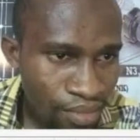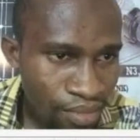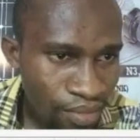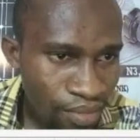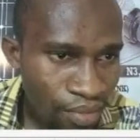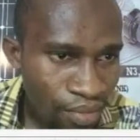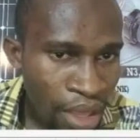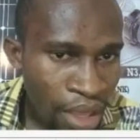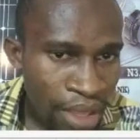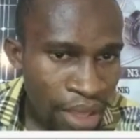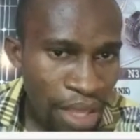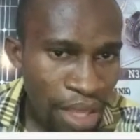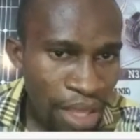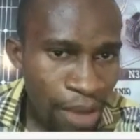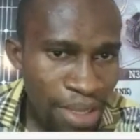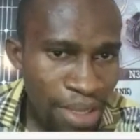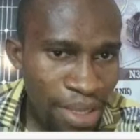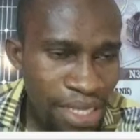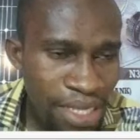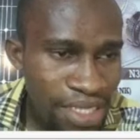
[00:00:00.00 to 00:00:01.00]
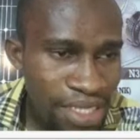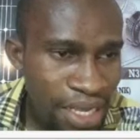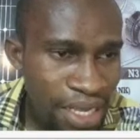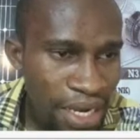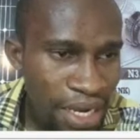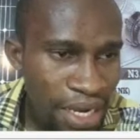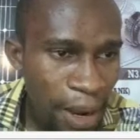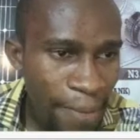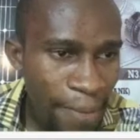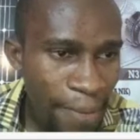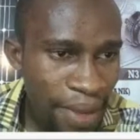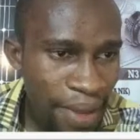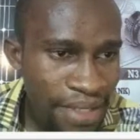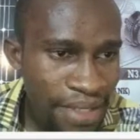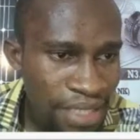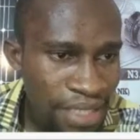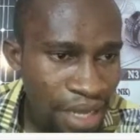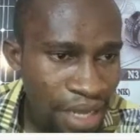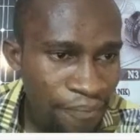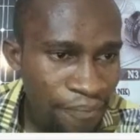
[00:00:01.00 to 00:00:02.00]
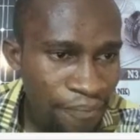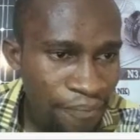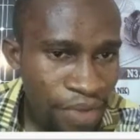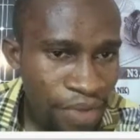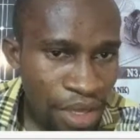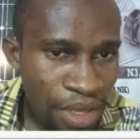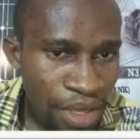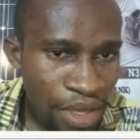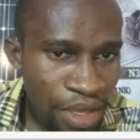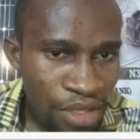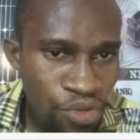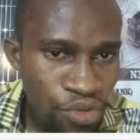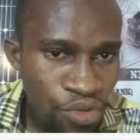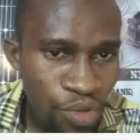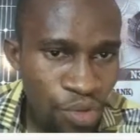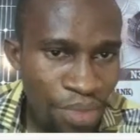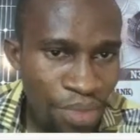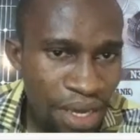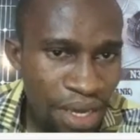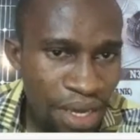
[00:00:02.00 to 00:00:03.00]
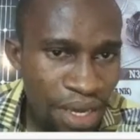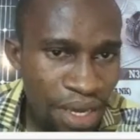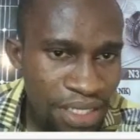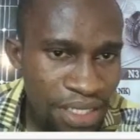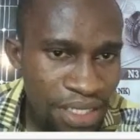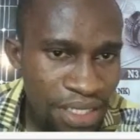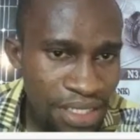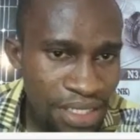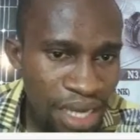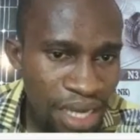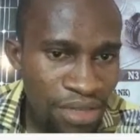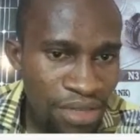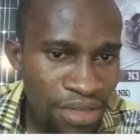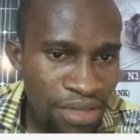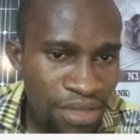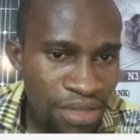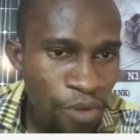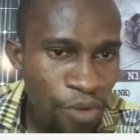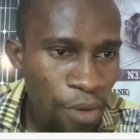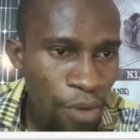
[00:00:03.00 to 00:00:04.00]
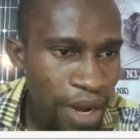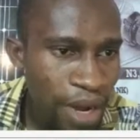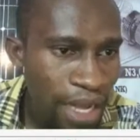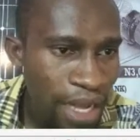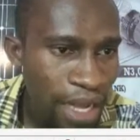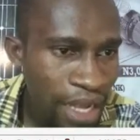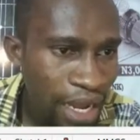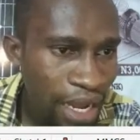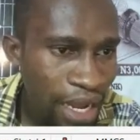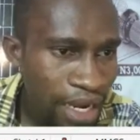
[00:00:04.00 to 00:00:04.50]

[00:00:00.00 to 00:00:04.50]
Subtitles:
Now when I say cap end, now it will make this guy to form an arc.